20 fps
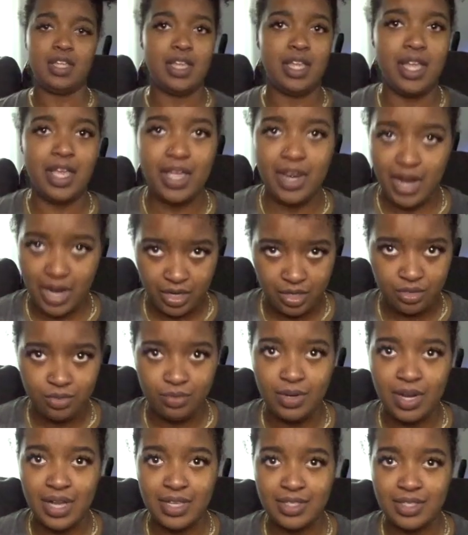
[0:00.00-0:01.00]
And I do
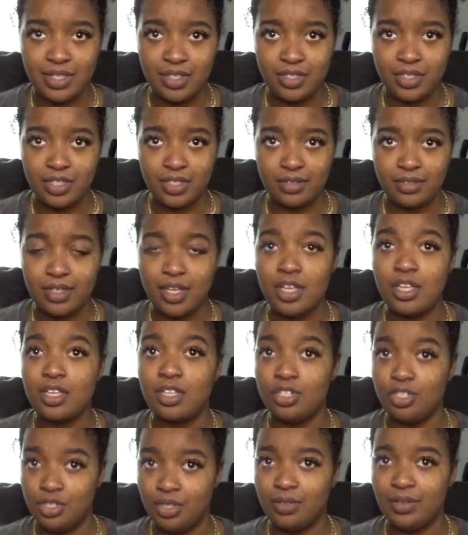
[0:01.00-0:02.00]
not touch it.
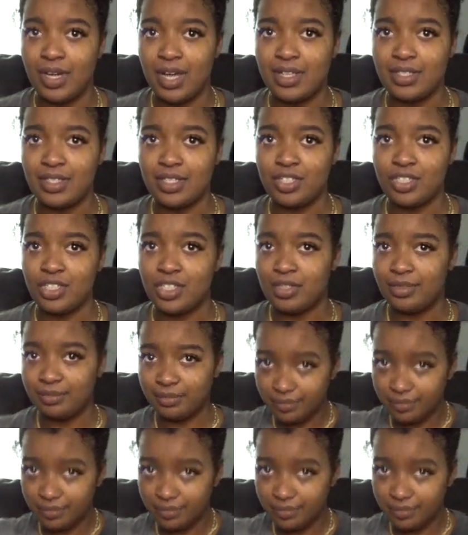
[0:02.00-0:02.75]
Do not touch it.